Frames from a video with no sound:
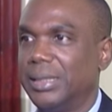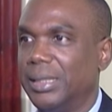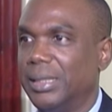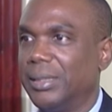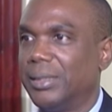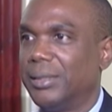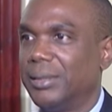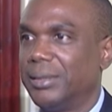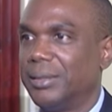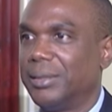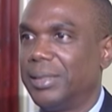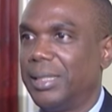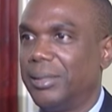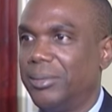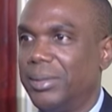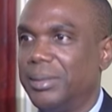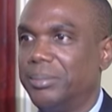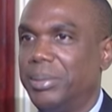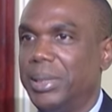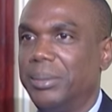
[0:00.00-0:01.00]
here that
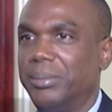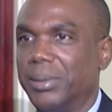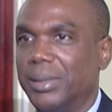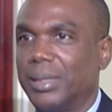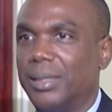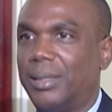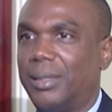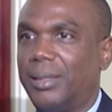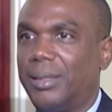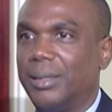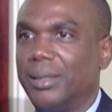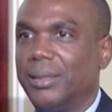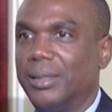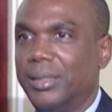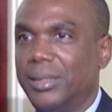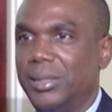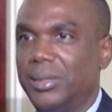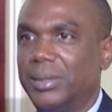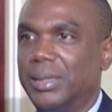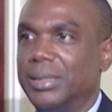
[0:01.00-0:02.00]
when people call
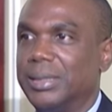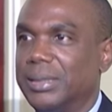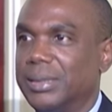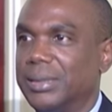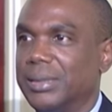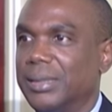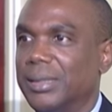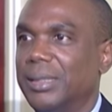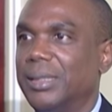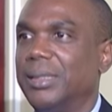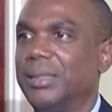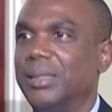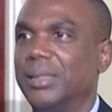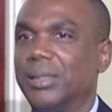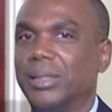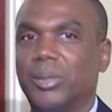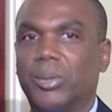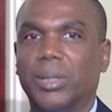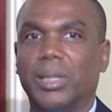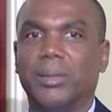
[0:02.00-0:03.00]
the US to
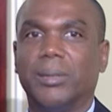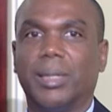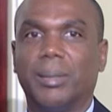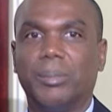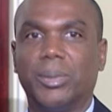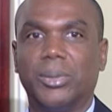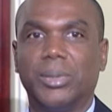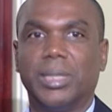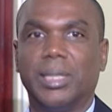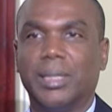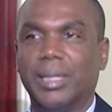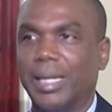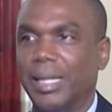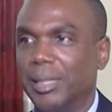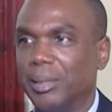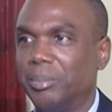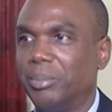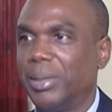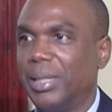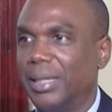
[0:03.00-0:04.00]
query about their
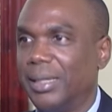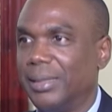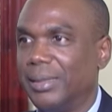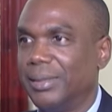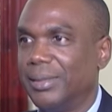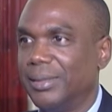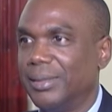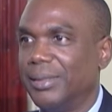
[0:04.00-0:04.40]
health plan,